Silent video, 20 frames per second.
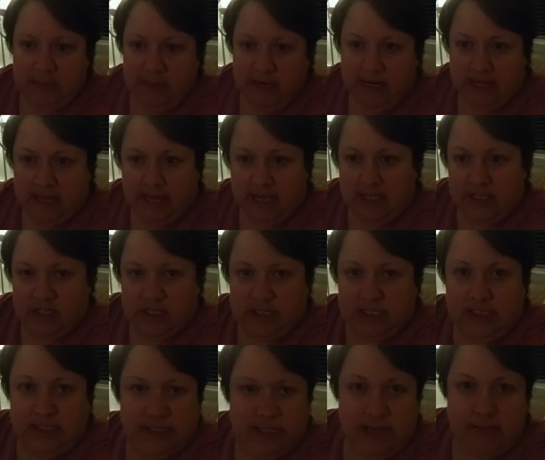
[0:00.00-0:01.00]

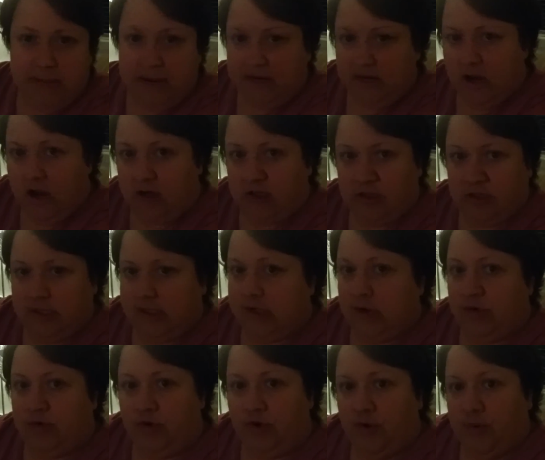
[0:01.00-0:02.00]
medications and say my doctors
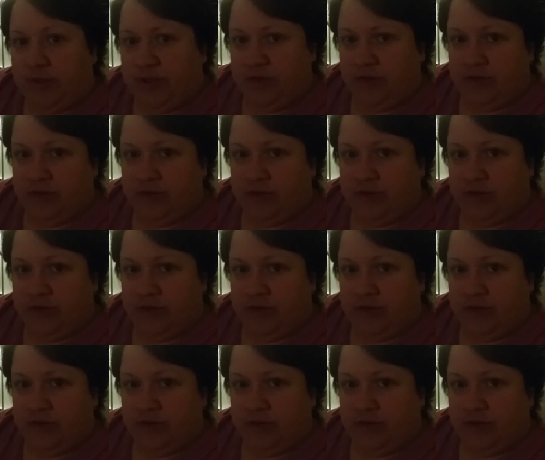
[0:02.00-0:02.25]
don't know what